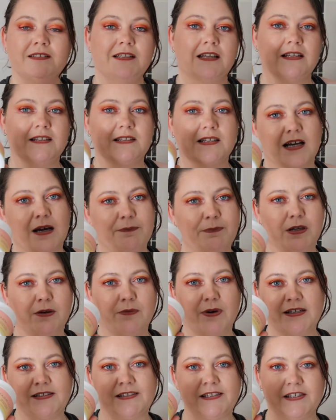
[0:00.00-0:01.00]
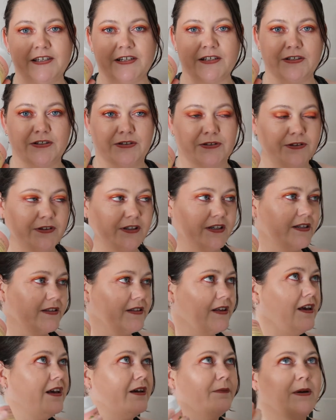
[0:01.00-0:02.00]
Now, there's a couple of ways that you can do
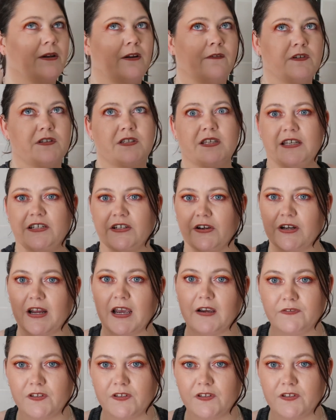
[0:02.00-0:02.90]
this. I mean, obviously, you don't